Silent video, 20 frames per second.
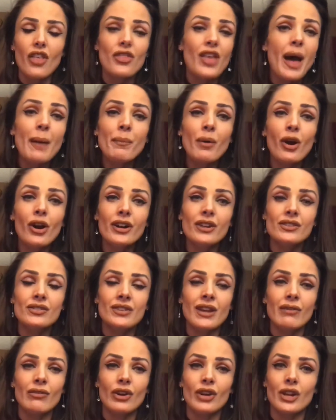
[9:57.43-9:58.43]
that part is
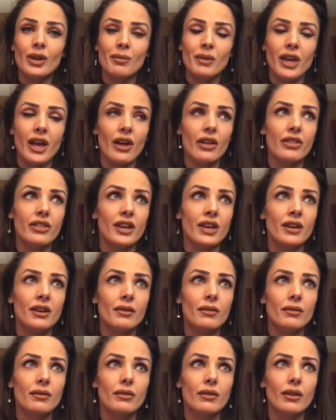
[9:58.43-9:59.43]
never going to be
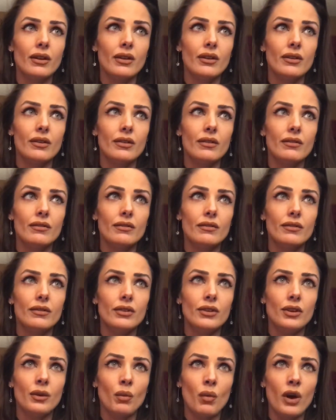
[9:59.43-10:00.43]
healthy.
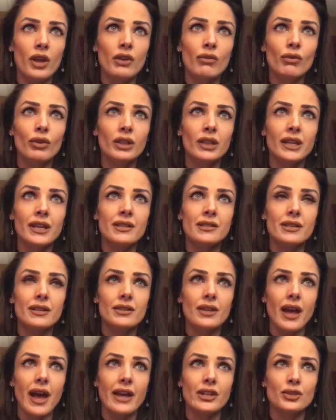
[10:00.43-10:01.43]
you want to release
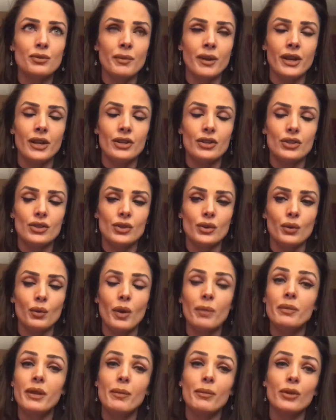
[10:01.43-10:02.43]
attachment to
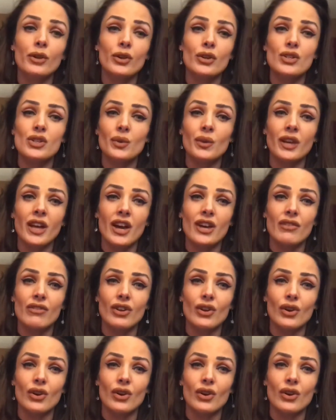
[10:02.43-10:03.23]
what people are doing out of